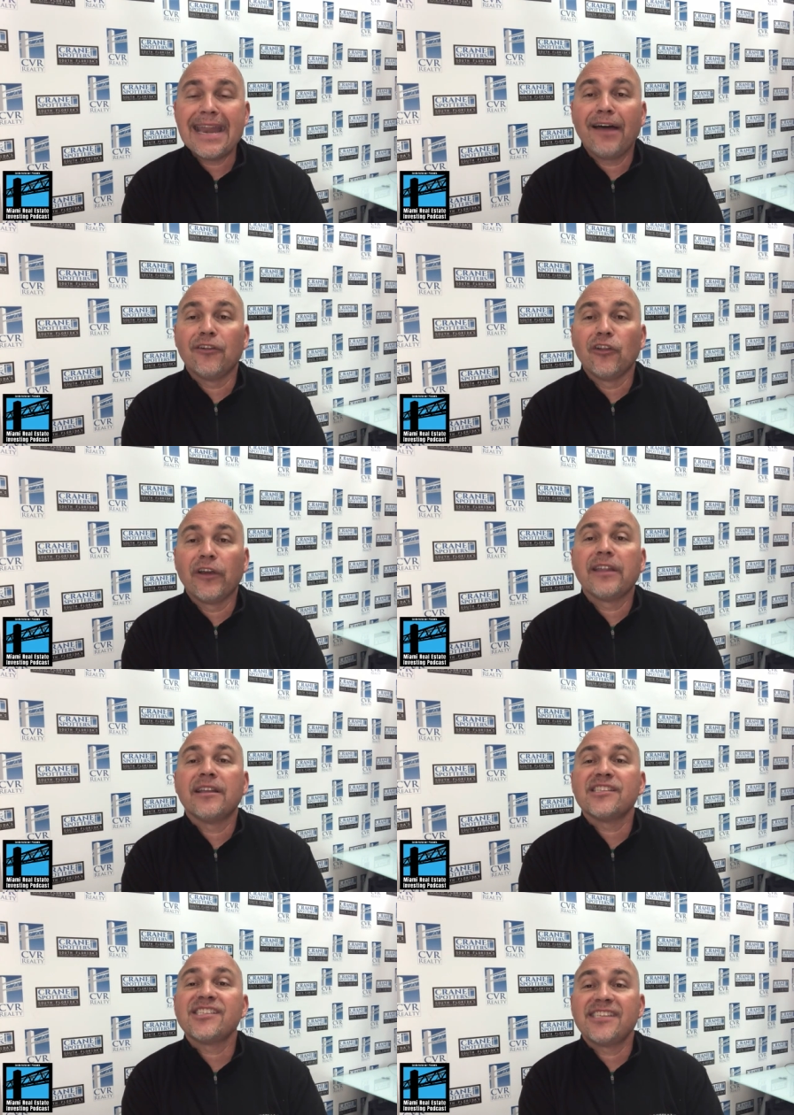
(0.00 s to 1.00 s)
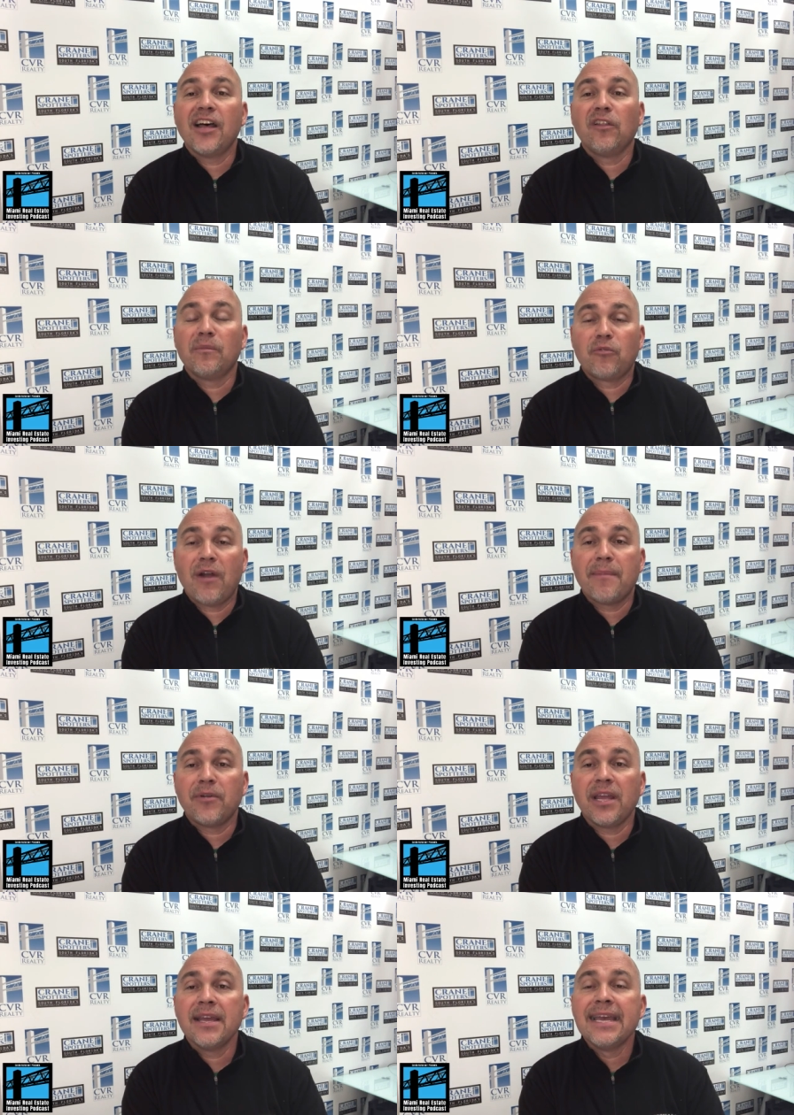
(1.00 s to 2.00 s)
and now they're looking to sell the
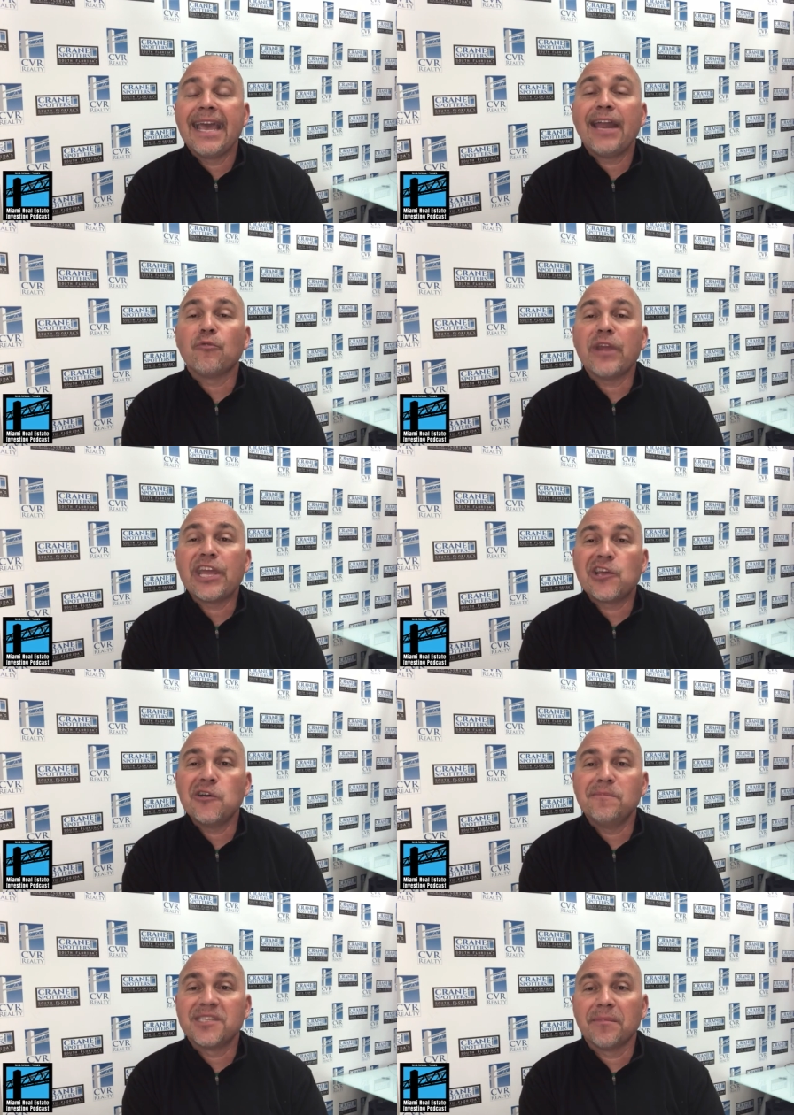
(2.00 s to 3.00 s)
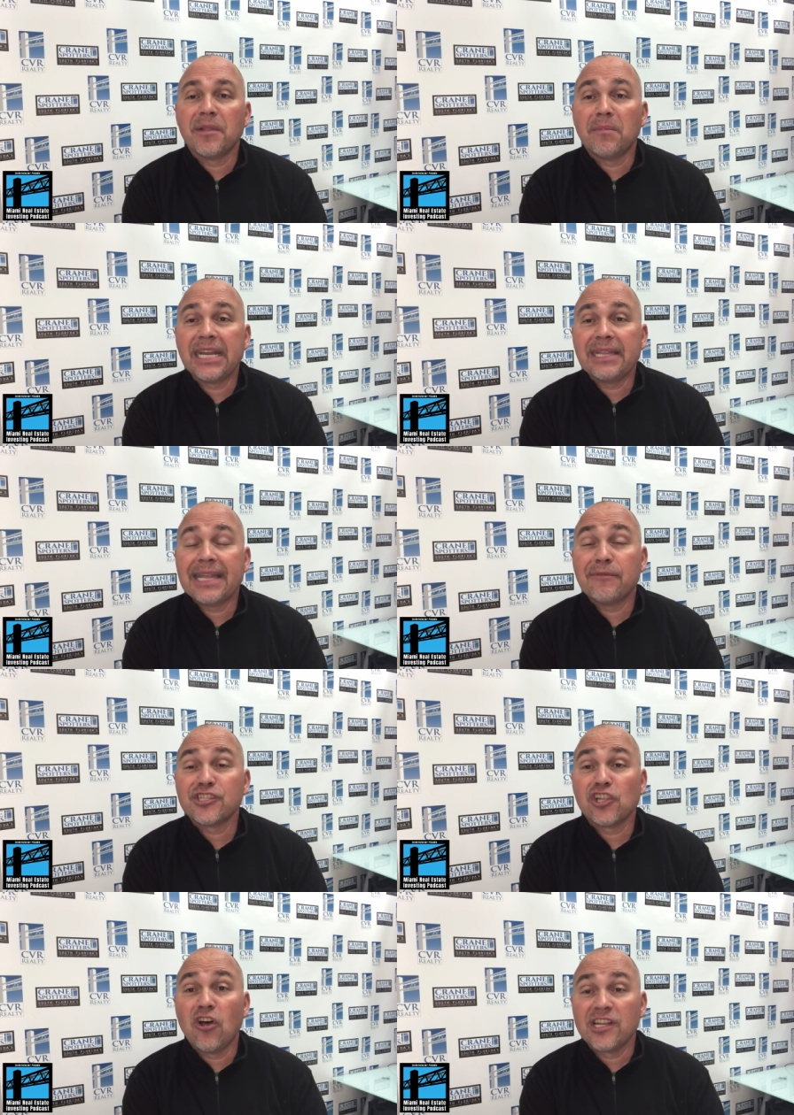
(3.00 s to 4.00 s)
property and recoup some of the money that
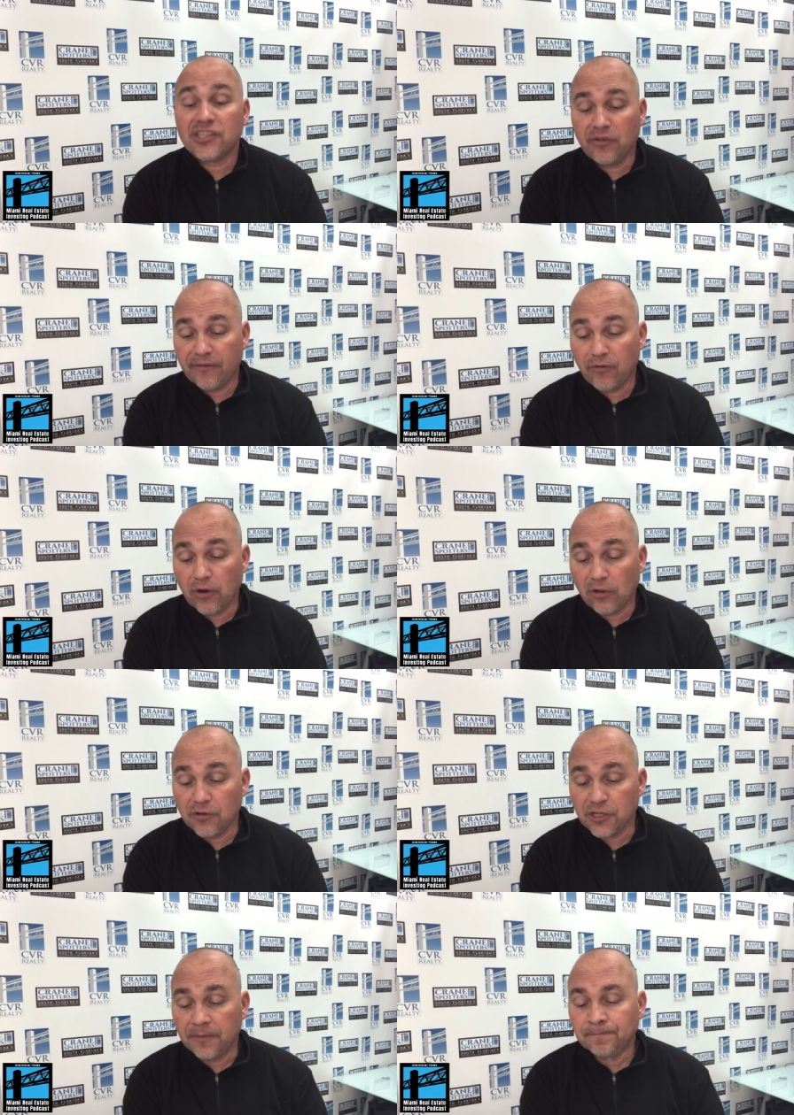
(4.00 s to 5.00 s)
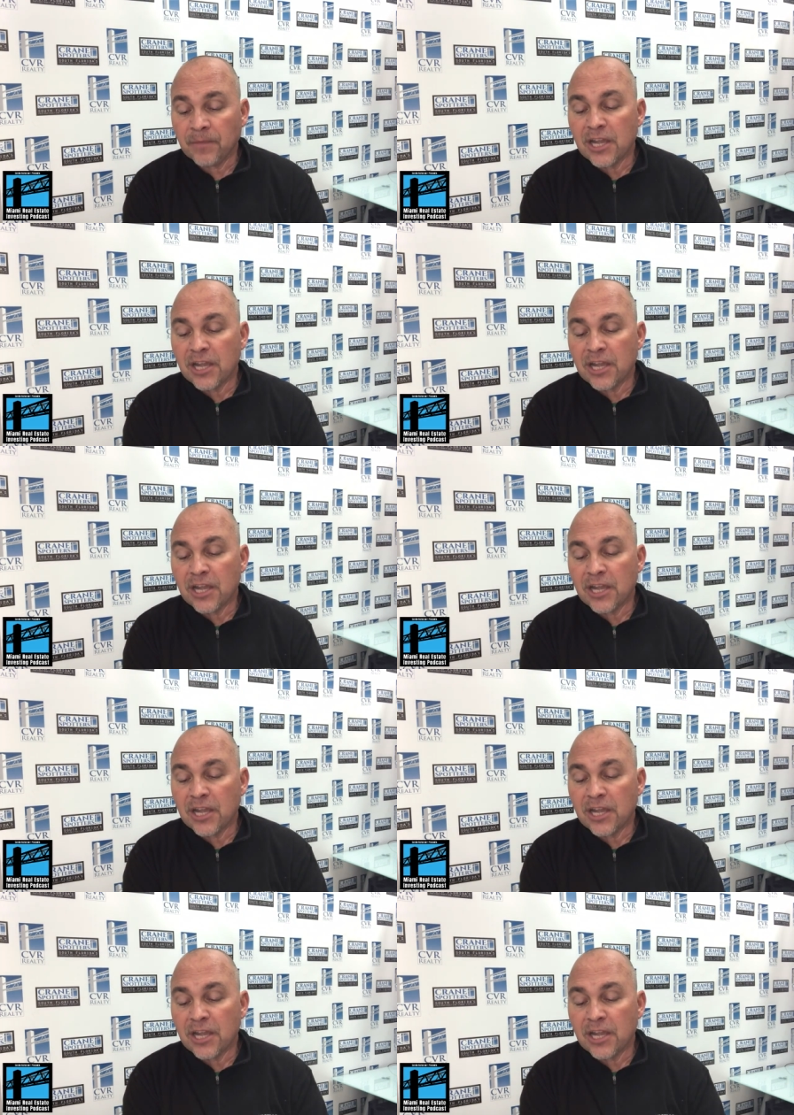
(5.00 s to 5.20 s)
was lost during the foreclosure.